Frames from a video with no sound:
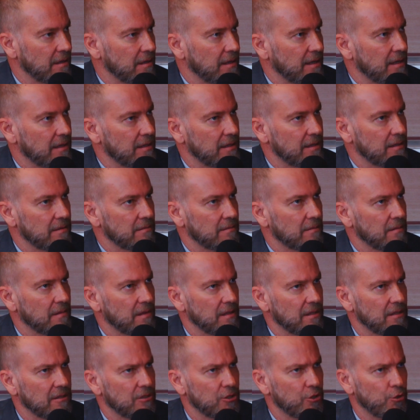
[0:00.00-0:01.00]
2
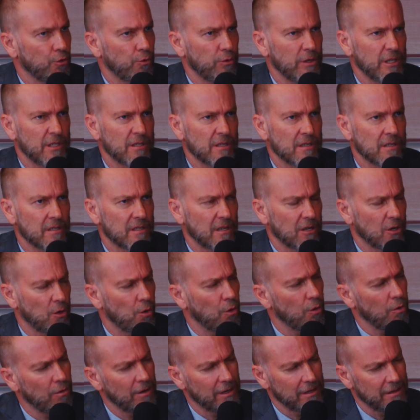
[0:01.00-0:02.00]
years
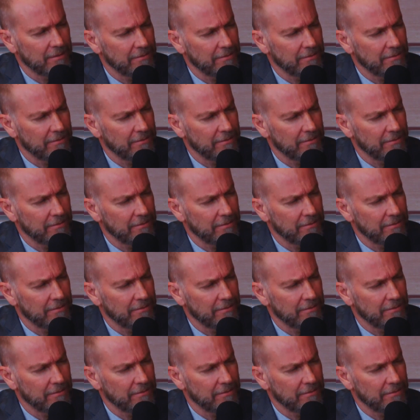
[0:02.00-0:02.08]
ago.